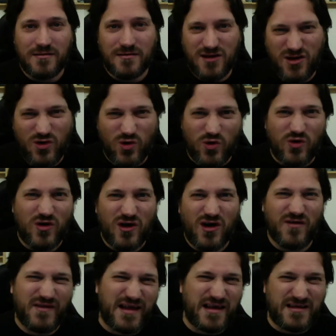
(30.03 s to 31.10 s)
You know,
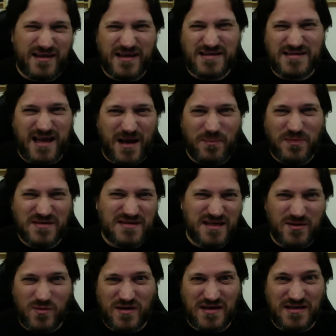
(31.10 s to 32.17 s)
of like things that happen to
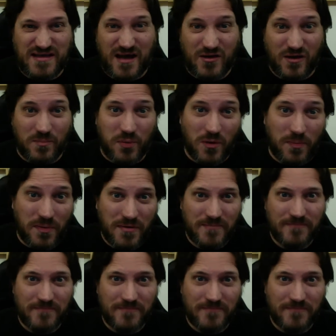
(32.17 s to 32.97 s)
you when you're down the pub.